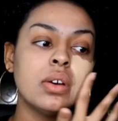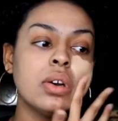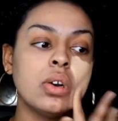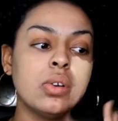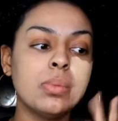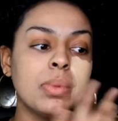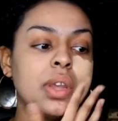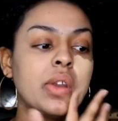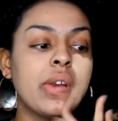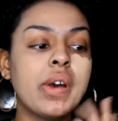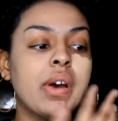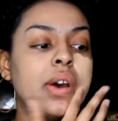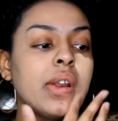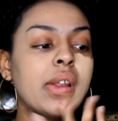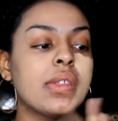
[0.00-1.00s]
Oh my
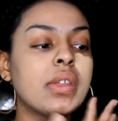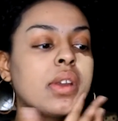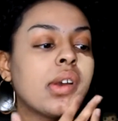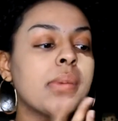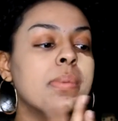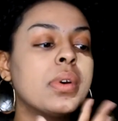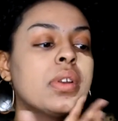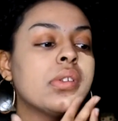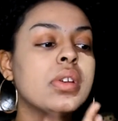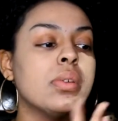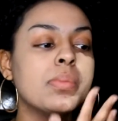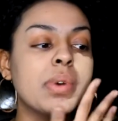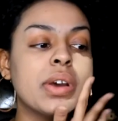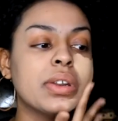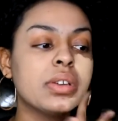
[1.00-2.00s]
god, I think I put too
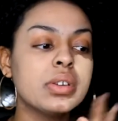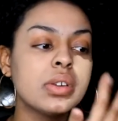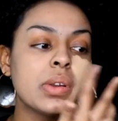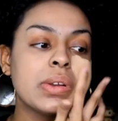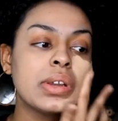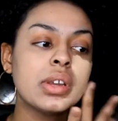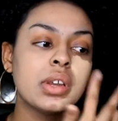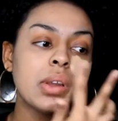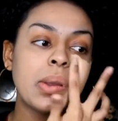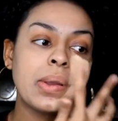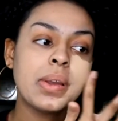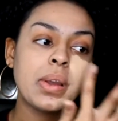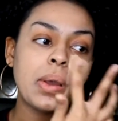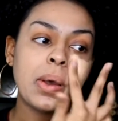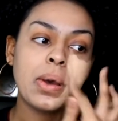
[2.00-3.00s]
much.
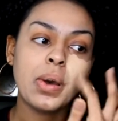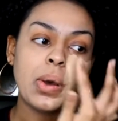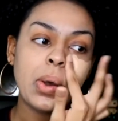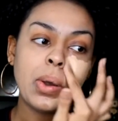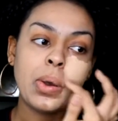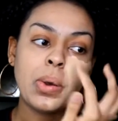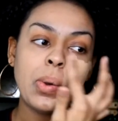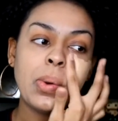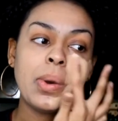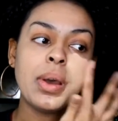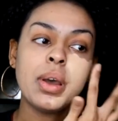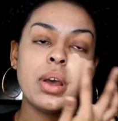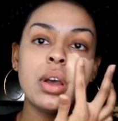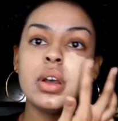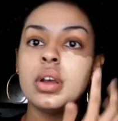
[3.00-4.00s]
Oh
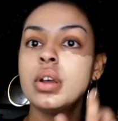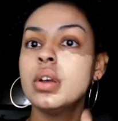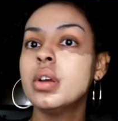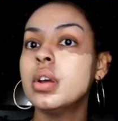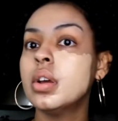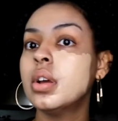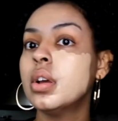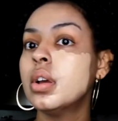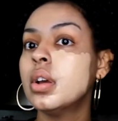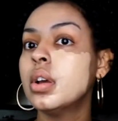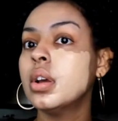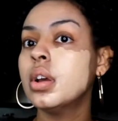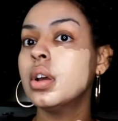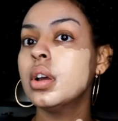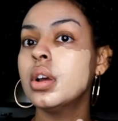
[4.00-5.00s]

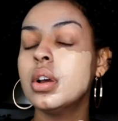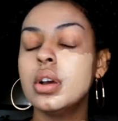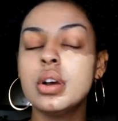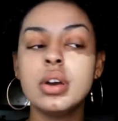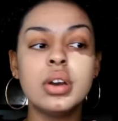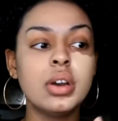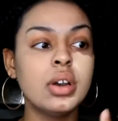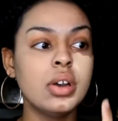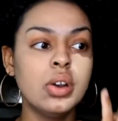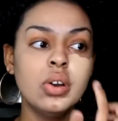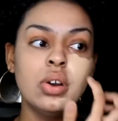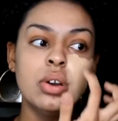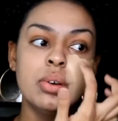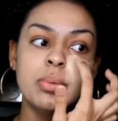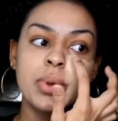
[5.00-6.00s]

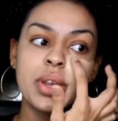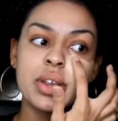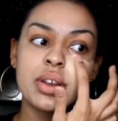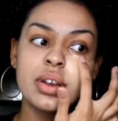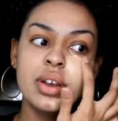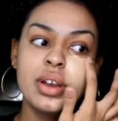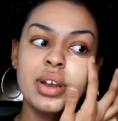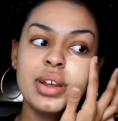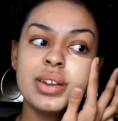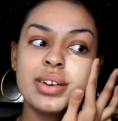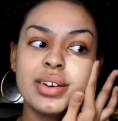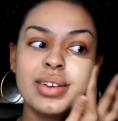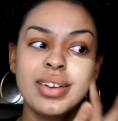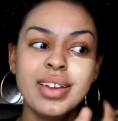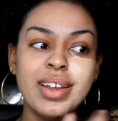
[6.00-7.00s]
my god.
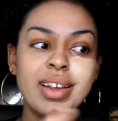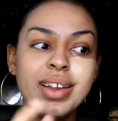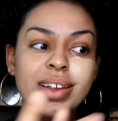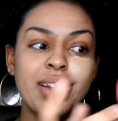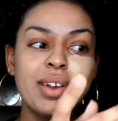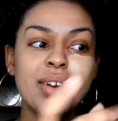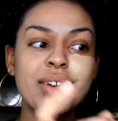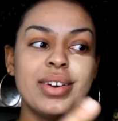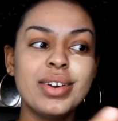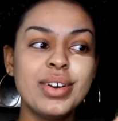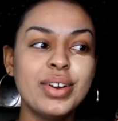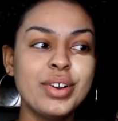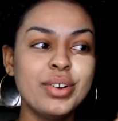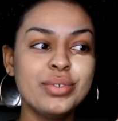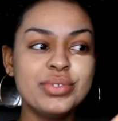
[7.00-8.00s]

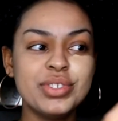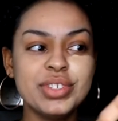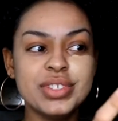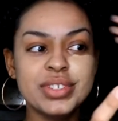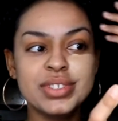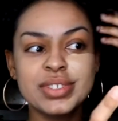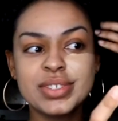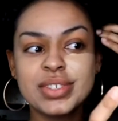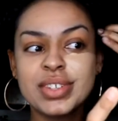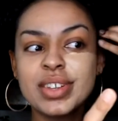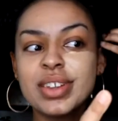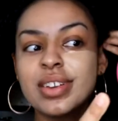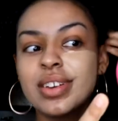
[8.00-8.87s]
Oh Jesus.